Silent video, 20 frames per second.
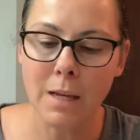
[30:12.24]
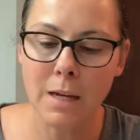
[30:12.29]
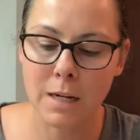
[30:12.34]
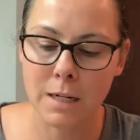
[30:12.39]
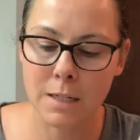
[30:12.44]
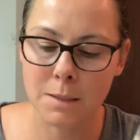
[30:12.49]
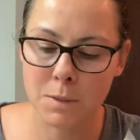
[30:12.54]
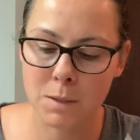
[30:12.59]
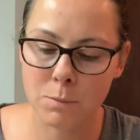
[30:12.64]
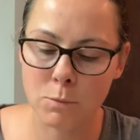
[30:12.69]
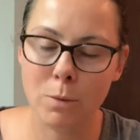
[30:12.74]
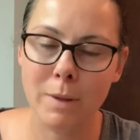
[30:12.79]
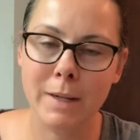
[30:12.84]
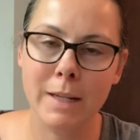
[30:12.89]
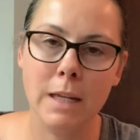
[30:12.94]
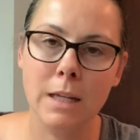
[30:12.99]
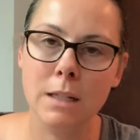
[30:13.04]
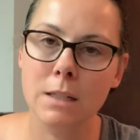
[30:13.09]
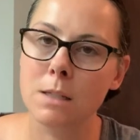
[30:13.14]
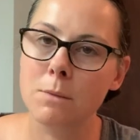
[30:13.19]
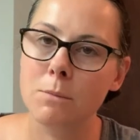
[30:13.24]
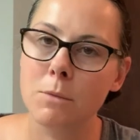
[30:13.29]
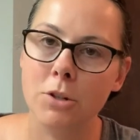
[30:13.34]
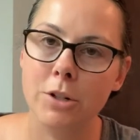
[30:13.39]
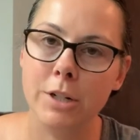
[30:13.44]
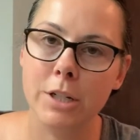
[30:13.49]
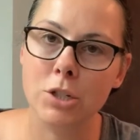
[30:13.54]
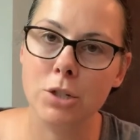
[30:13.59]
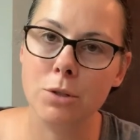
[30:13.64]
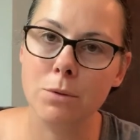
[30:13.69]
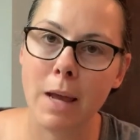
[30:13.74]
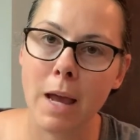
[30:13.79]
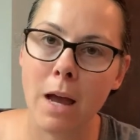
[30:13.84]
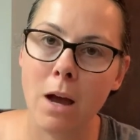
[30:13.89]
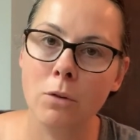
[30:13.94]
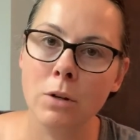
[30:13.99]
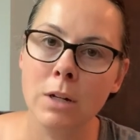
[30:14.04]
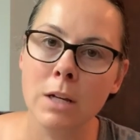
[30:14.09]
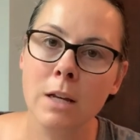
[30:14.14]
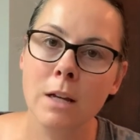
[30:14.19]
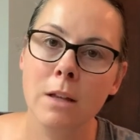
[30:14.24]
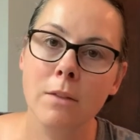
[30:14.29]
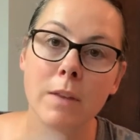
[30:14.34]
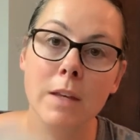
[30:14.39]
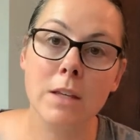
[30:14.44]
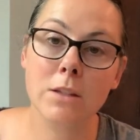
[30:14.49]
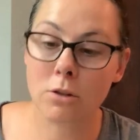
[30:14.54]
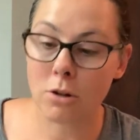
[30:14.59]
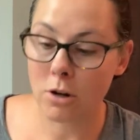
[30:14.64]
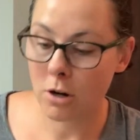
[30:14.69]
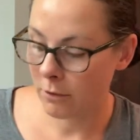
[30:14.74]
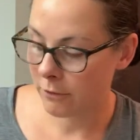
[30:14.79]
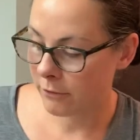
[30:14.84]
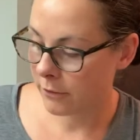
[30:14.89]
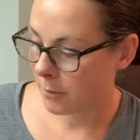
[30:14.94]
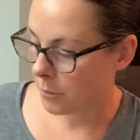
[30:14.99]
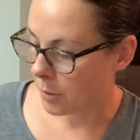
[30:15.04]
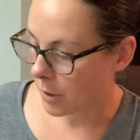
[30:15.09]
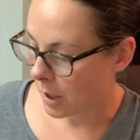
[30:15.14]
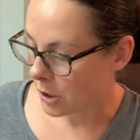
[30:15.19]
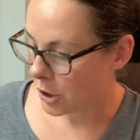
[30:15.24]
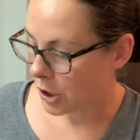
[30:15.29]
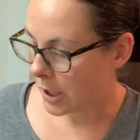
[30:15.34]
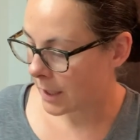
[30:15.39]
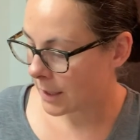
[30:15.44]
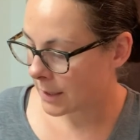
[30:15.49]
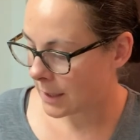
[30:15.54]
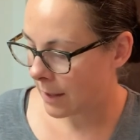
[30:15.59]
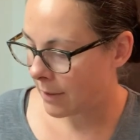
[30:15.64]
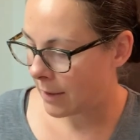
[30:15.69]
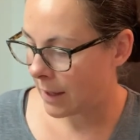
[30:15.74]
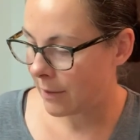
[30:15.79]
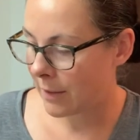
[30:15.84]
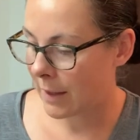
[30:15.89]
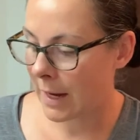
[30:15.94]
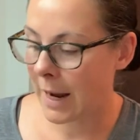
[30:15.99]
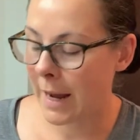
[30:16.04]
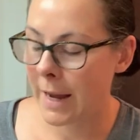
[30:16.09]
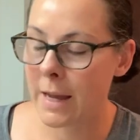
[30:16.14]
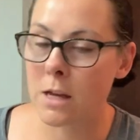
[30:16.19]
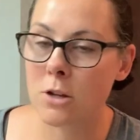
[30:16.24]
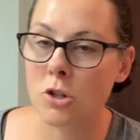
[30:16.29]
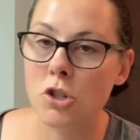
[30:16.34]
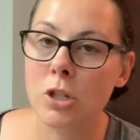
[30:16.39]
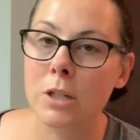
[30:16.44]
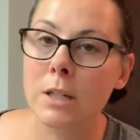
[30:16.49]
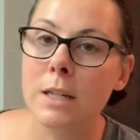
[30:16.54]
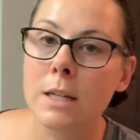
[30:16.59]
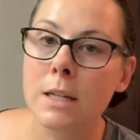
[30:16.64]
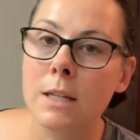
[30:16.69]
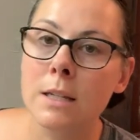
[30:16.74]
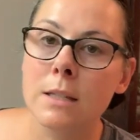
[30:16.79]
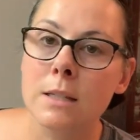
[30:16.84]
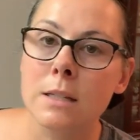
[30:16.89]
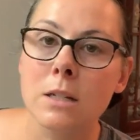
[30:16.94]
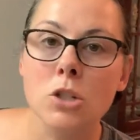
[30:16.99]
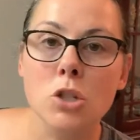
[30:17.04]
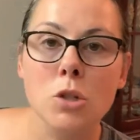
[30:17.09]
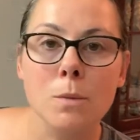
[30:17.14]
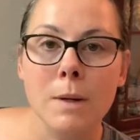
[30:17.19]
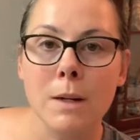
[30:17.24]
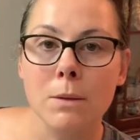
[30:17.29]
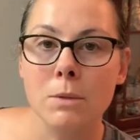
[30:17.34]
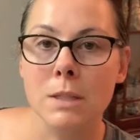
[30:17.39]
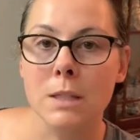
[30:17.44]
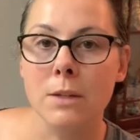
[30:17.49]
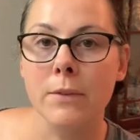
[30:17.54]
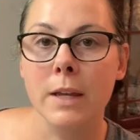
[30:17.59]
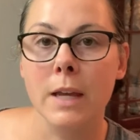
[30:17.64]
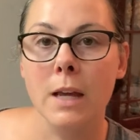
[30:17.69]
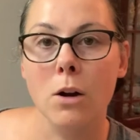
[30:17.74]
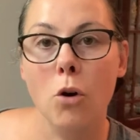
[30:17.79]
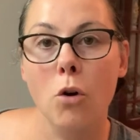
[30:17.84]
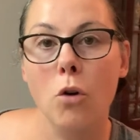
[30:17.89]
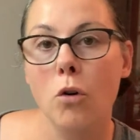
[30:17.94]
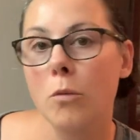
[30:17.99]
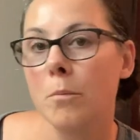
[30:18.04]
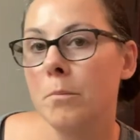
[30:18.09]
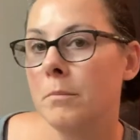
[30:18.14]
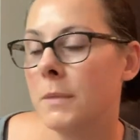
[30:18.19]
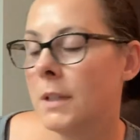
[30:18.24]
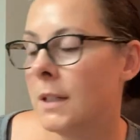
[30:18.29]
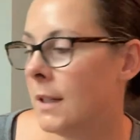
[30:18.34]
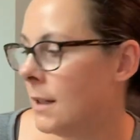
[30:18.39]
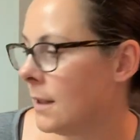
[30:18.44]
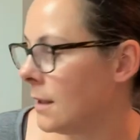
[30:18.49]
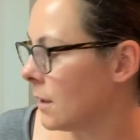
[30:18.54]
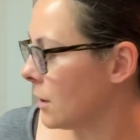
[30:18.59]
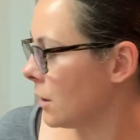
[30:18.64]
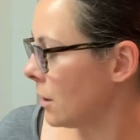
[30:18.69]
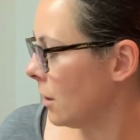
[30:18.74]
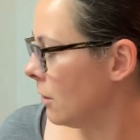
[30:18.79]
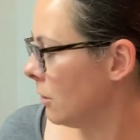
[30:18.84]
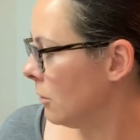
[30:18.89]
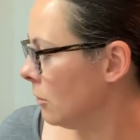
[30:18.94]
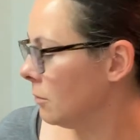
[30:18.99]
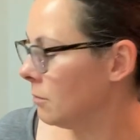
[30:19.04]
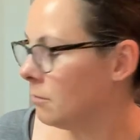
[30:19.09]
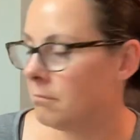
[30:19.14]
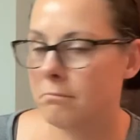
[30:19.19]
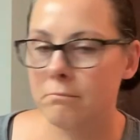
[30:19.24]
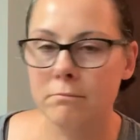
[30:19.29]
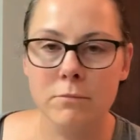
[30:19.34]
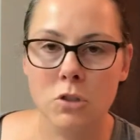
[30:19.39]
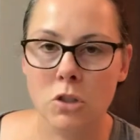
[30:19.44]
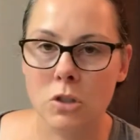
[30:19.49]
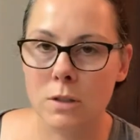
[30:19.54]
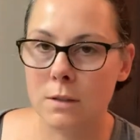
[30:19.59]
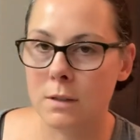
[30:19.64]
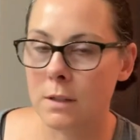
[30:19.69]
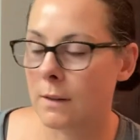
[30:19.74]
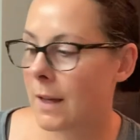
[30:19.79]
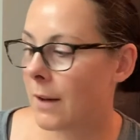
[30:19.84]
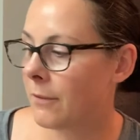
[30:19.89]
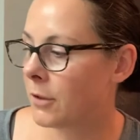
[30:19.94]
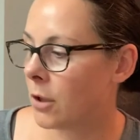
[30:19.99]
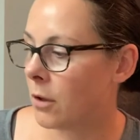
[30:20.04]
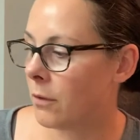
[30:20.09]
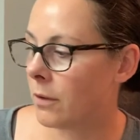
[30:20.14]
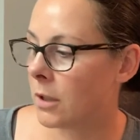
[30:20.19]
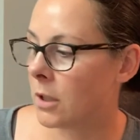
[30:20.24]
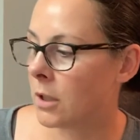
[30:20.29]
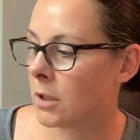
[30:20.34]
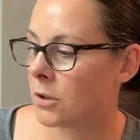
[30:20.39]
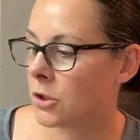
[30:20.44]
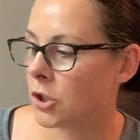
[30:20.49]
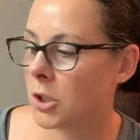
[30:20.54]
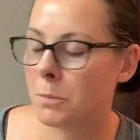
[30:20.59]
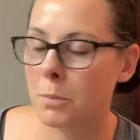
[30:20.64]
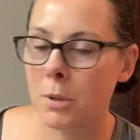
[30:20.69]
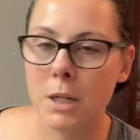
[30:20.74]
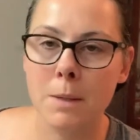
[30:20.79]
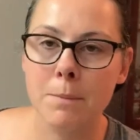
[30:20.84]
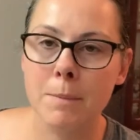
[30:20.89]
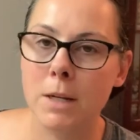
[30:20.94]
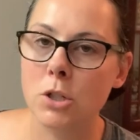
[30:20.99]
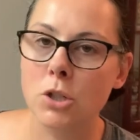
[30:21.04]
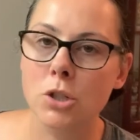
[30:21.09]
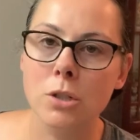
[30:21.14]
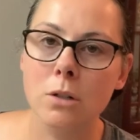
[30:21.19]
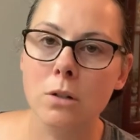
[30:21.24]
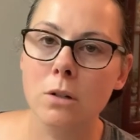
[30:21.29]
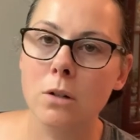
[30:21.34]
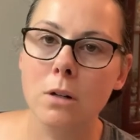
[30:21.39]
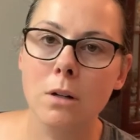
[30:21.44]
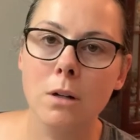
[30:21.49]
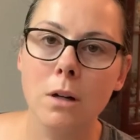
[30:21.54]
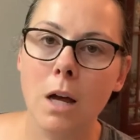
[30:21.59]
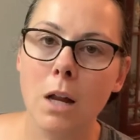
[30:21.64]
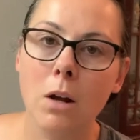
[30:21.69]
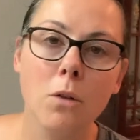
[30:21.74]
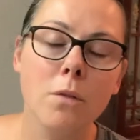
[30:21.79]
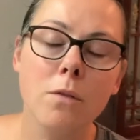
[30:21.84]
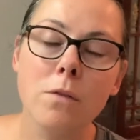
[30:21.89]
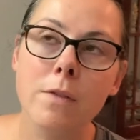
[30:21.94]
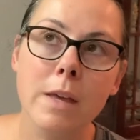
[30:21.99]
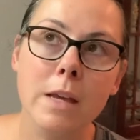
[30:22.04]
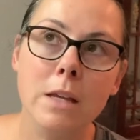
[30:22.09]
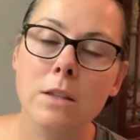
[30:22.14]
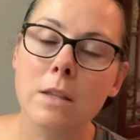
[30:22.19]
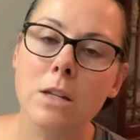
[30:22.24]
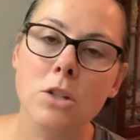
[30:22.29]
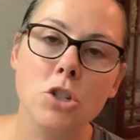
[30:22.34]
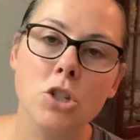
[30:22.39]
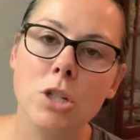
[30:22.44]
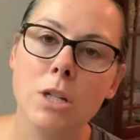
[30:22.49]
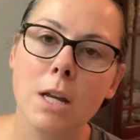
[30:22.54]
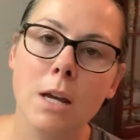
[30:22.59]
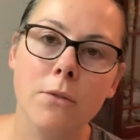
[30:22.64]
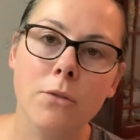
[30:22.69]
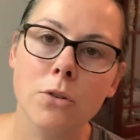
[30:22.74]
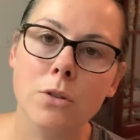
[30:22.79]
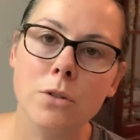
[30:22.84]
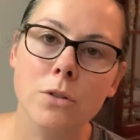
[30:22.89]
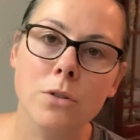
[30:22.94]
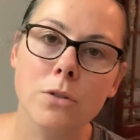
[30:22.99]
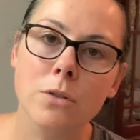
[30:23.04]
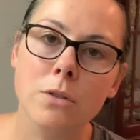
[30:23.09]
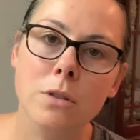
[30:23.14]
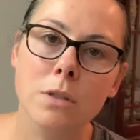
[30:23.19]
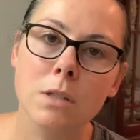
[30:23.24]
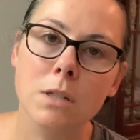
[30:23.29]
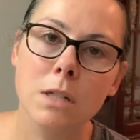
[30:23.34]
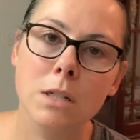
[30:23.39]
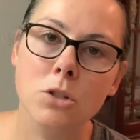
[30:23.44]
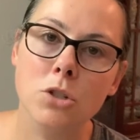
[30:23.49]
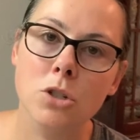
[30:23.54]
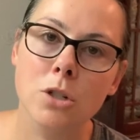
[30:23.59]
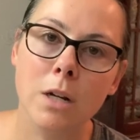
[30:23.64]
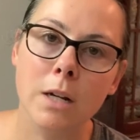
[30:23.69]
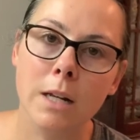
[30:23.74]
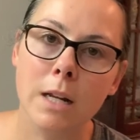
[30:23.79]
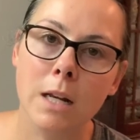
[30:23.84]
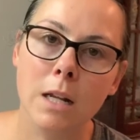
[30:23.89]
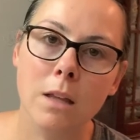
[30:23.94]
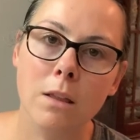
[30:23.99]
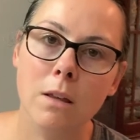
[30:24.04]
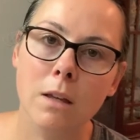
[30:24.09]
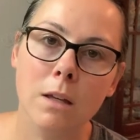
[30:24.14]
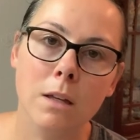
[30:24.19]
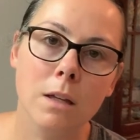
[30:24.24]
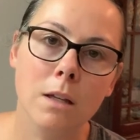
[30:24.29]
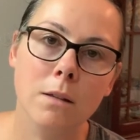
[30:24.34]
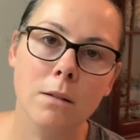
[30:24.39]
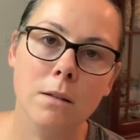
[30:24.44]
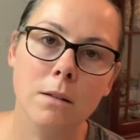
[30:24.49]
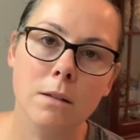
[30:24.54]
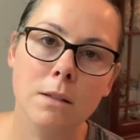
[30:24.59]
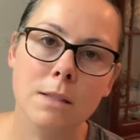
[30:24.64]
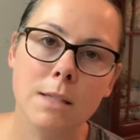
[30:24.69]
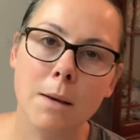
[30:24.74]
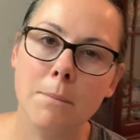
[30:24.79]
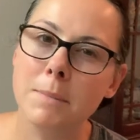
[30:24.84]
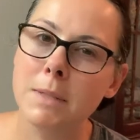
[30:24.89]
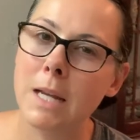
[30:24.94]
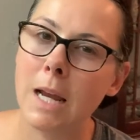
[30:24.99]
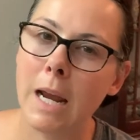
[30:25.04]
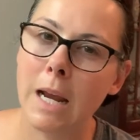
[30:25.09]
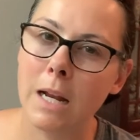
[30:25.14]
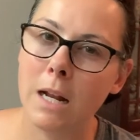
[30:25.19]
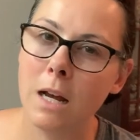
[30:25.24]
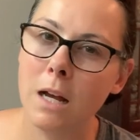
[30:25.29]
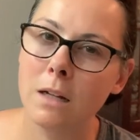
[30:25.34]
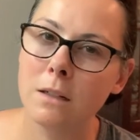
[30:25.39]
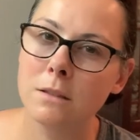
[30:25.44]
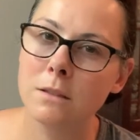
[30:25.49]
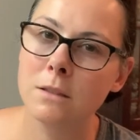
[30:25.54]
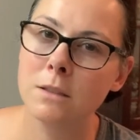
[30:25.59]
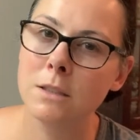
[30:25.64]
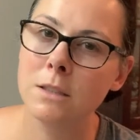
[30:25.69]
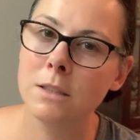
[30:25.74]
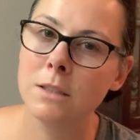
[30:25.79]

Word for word: um, some twenty-eight and some thirty-two count. These are all from projects I think that I actually stitched when I was living at home. So just the leftover, she pretty much, I don't think that she ever stitched on anything except Ada.